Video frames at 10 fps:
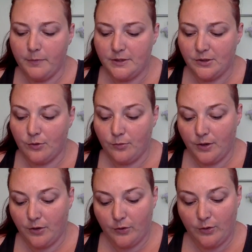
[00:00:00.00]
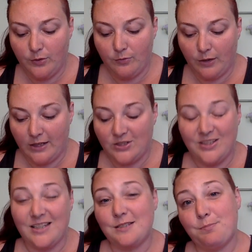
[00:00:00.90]
So, you can
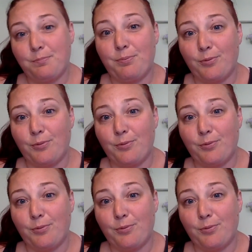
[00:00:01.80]
actually, that's